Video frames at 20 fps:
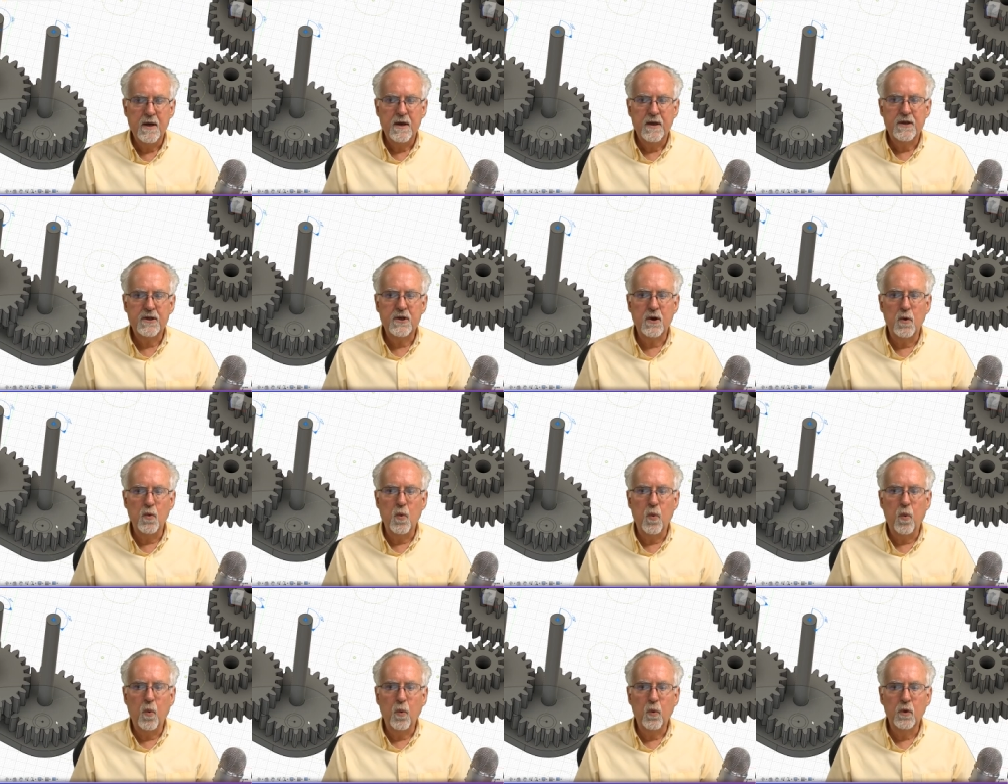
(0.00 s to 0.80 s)
So
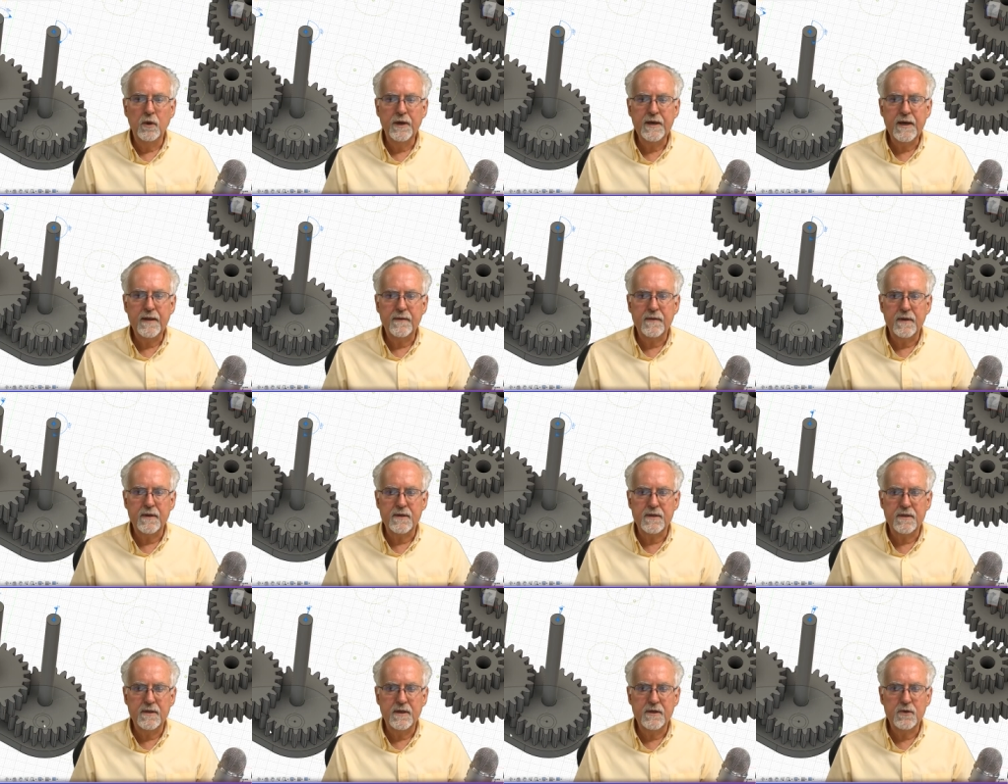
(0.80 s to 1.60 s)
look at
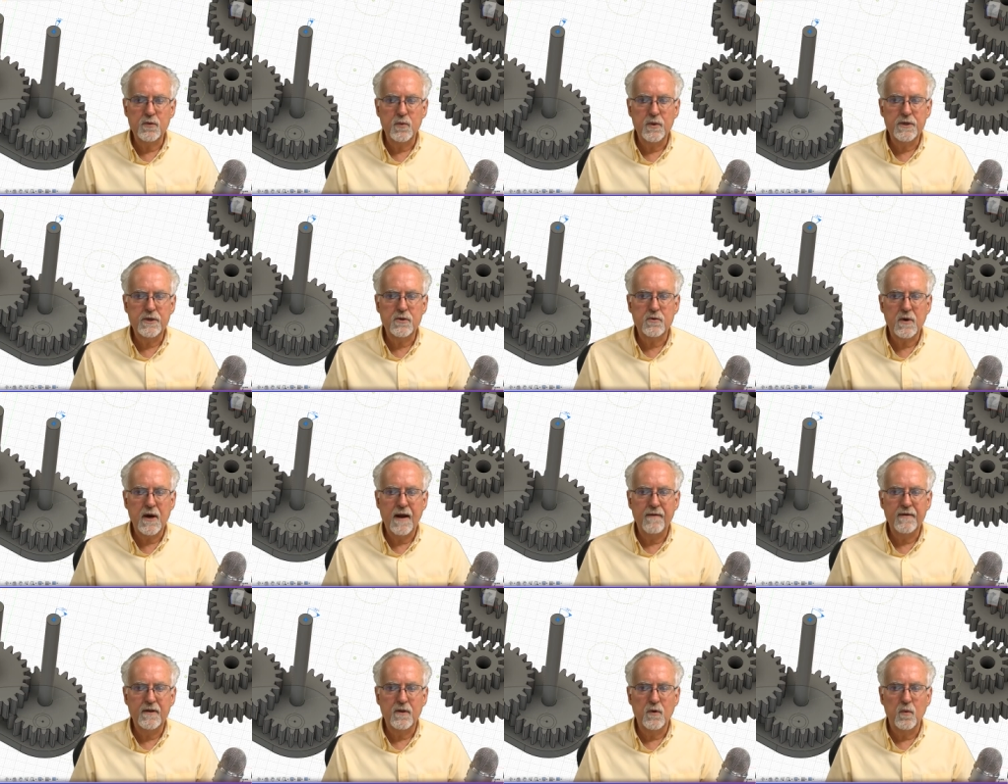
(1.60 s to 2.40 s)
this. This one's
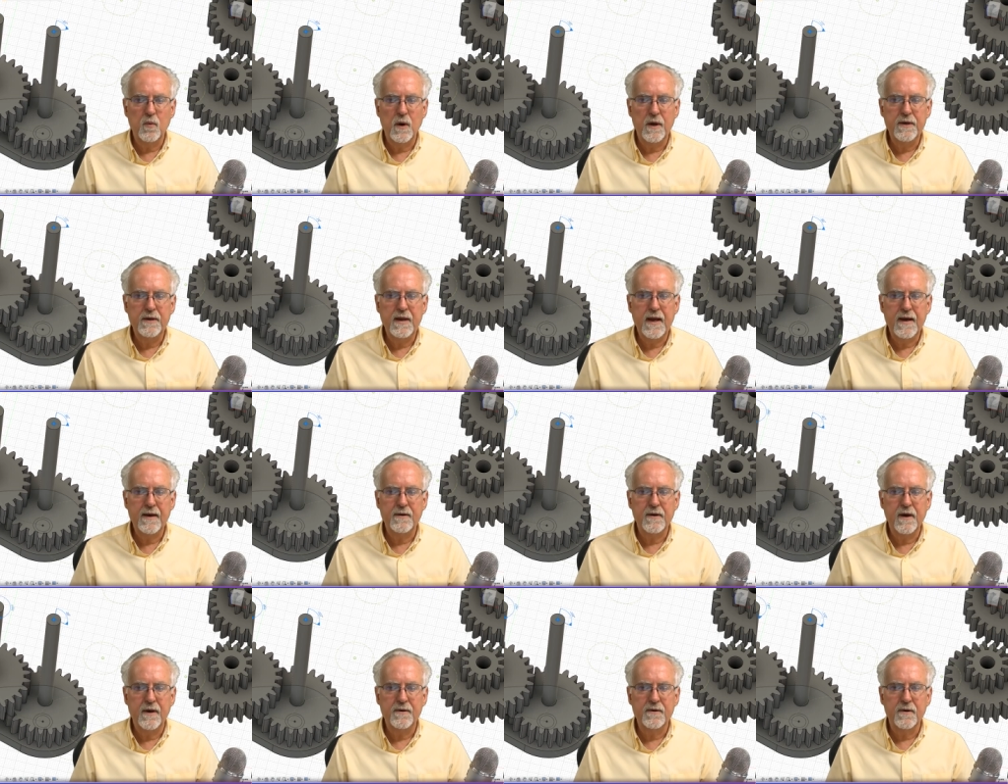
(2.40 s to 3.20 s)
driving the one
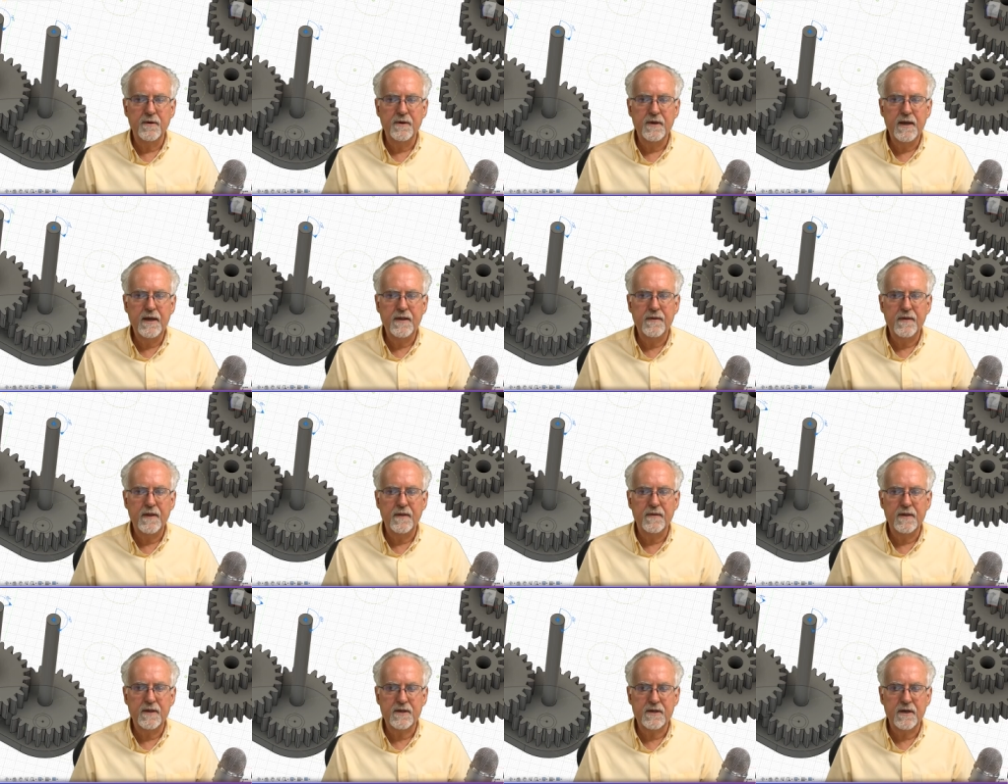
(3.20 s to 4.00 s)
down underneath
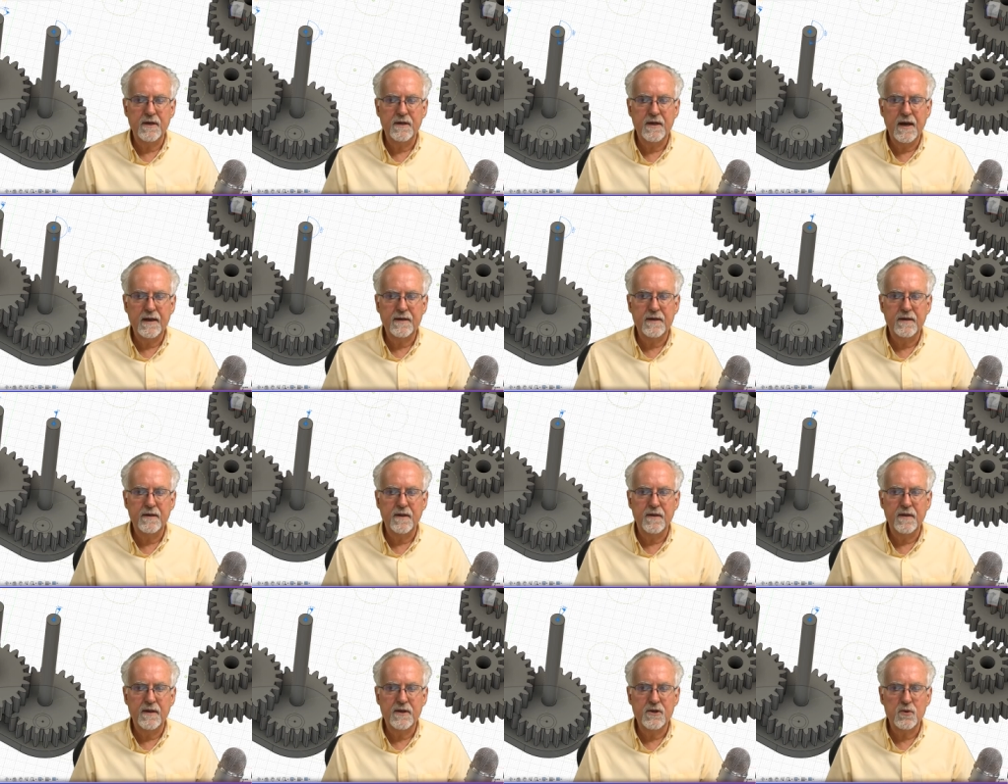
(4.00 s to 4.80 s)
it that's connected to
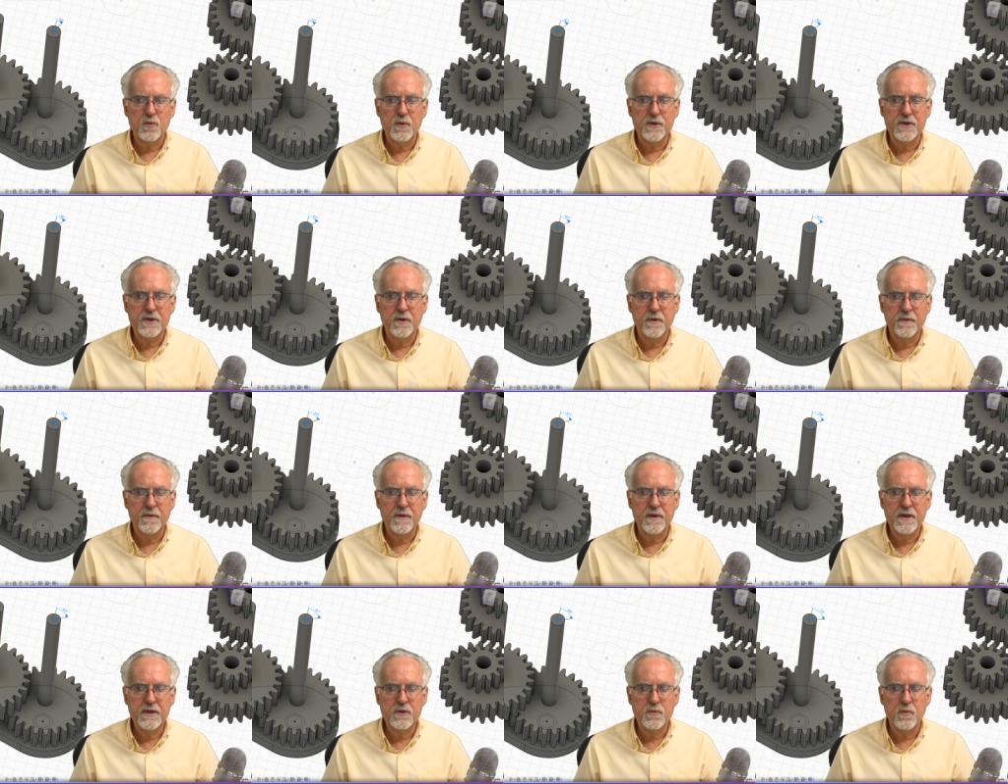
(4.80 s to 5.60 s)
this one. So
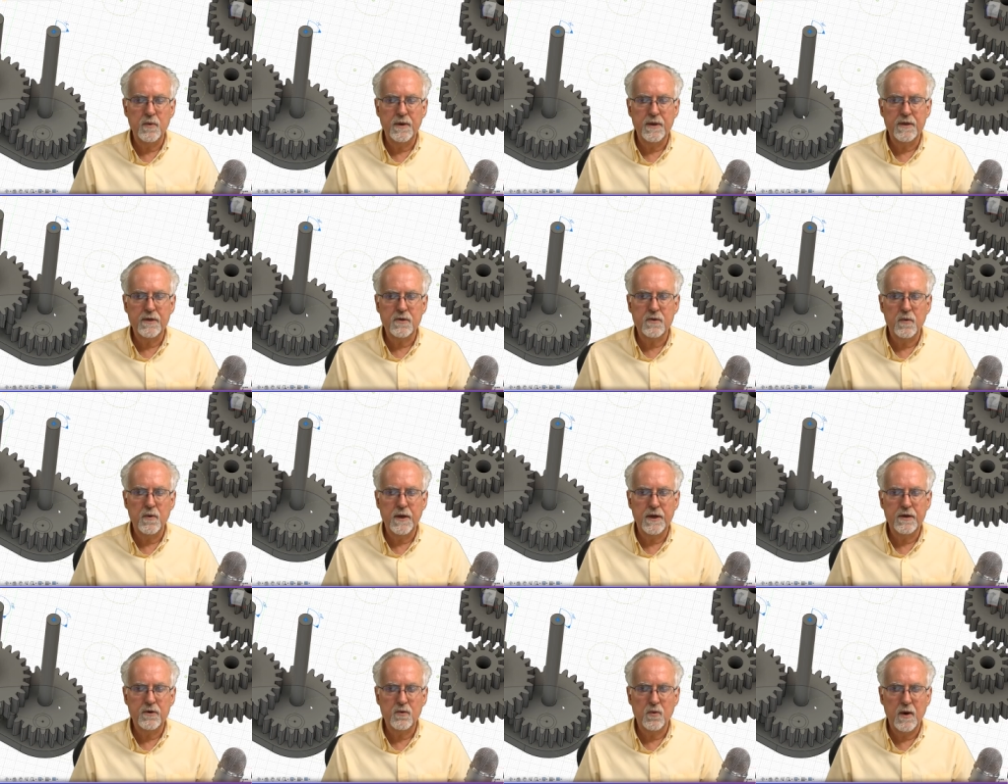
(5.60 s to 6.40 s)
this one is
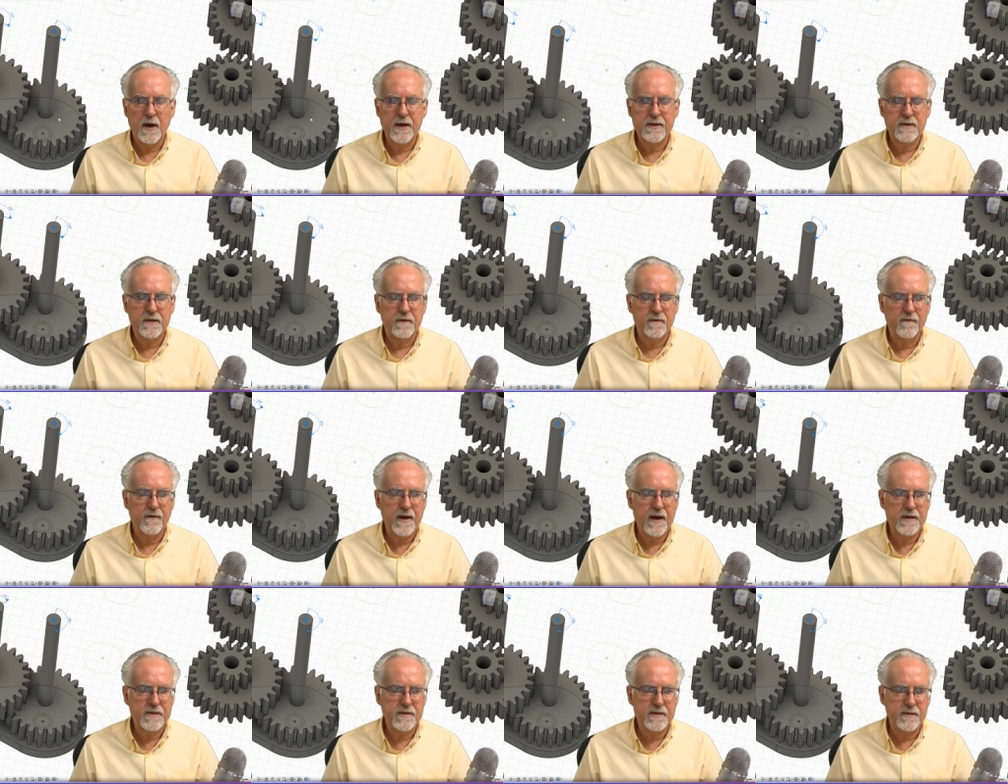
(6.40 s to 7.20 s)
going twice as
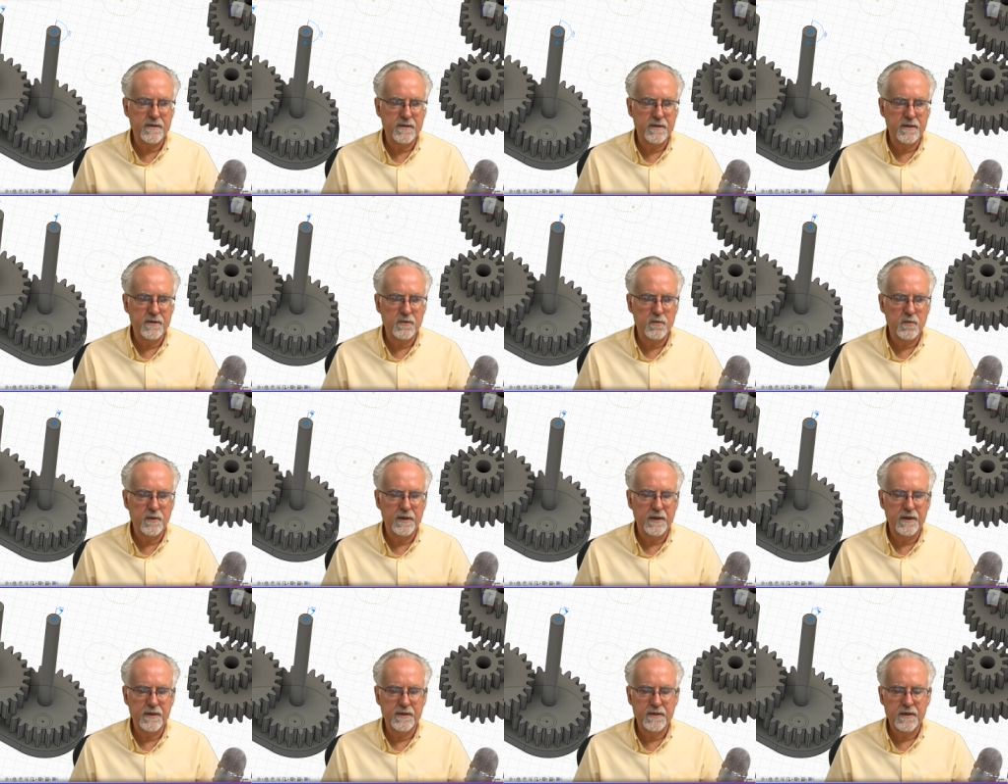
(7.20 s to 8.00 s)
fast as this one
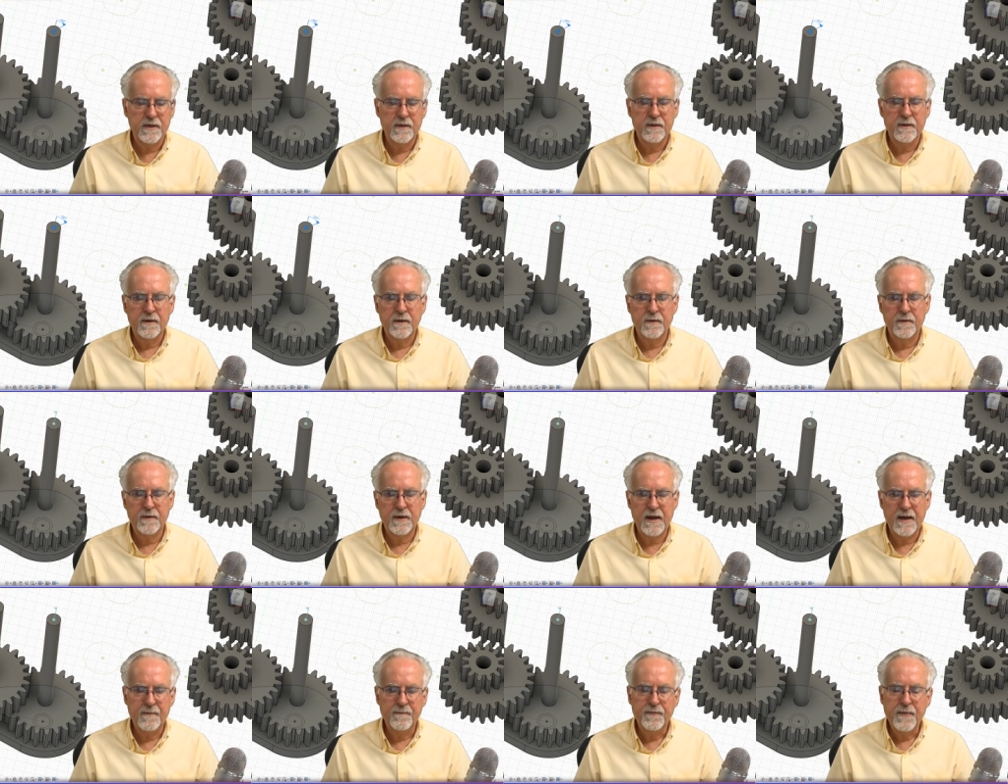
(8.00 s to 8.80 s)
is. Okay,